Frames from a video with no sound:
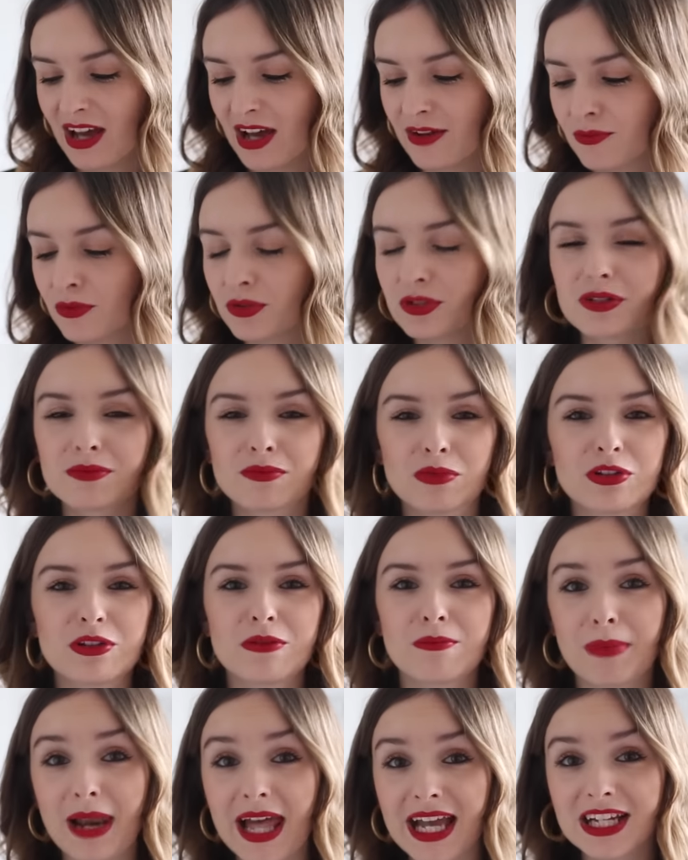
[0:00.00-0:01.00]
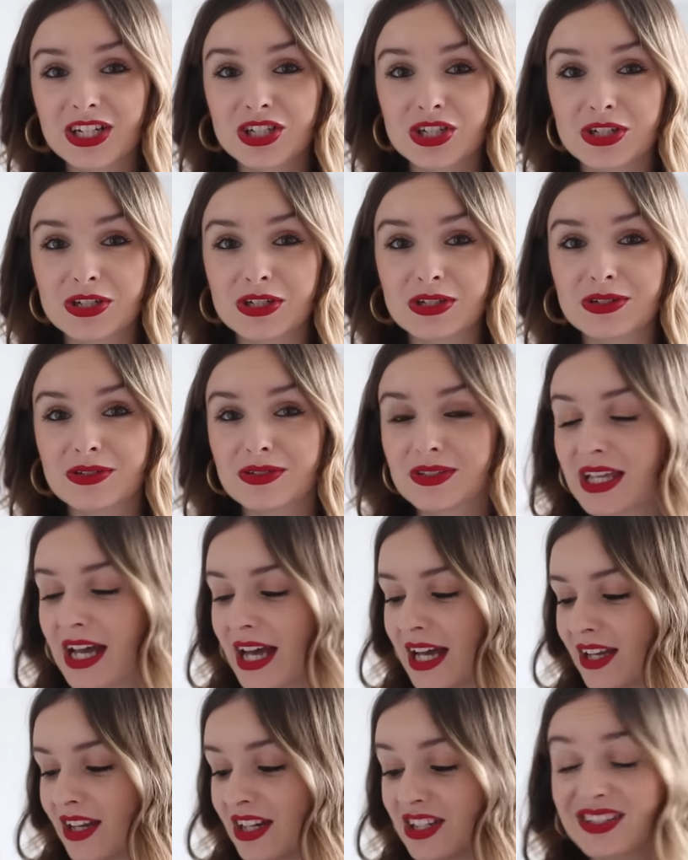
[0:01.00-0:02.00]
I've worn them more than black shoes,
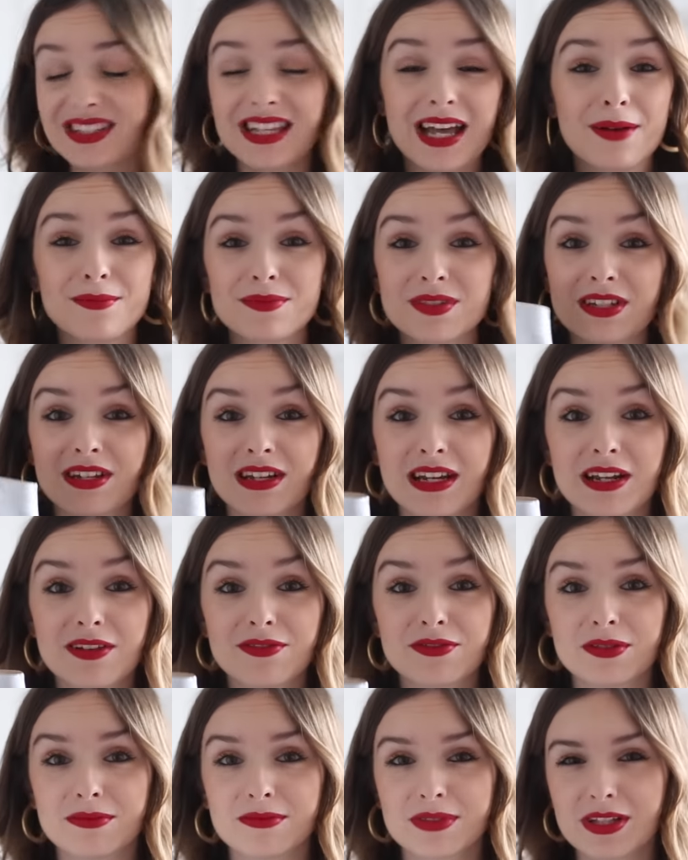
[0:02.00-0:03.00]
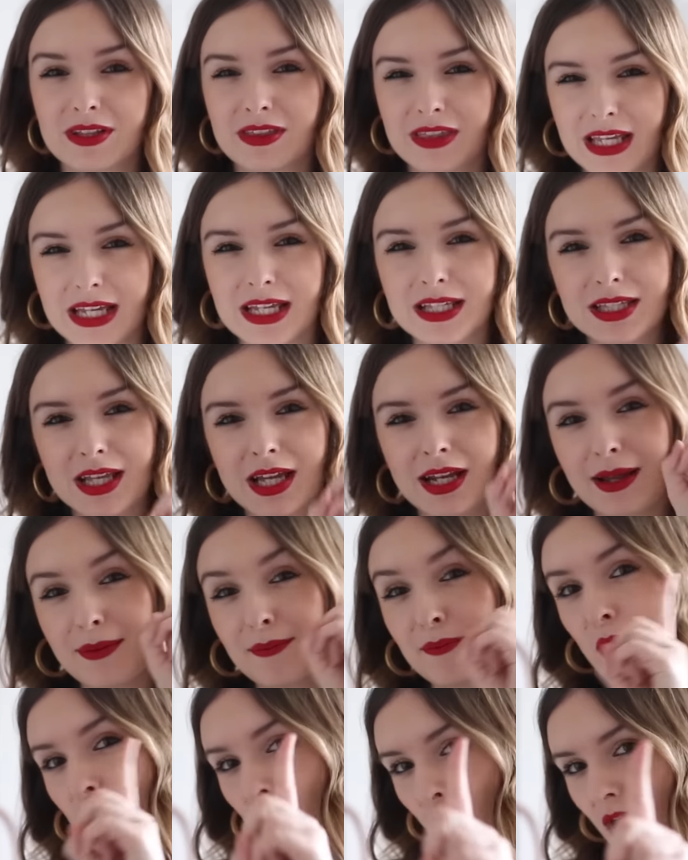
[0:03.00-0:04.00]
and I just absolutely love them, so these are
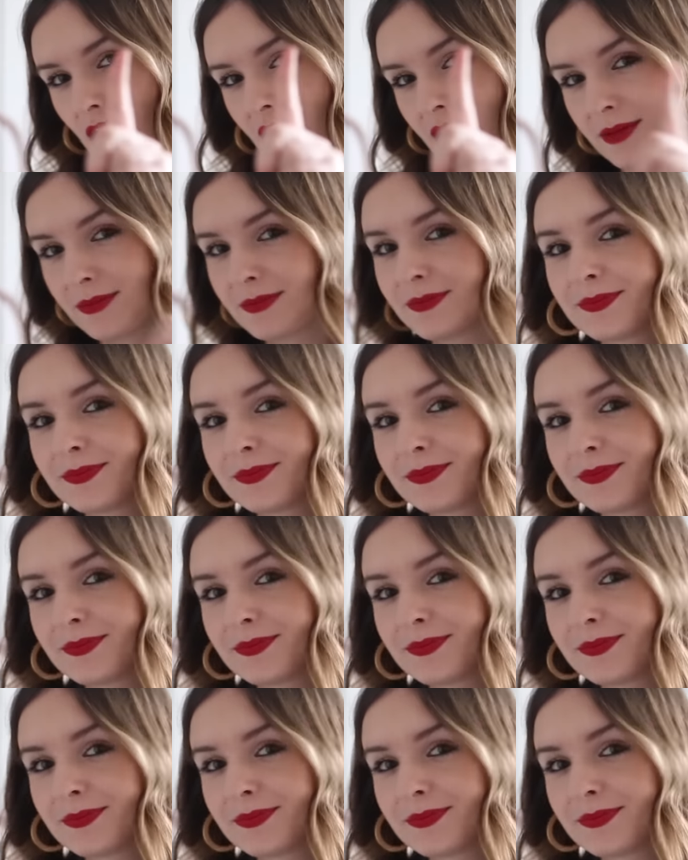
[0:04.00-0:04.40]
number one.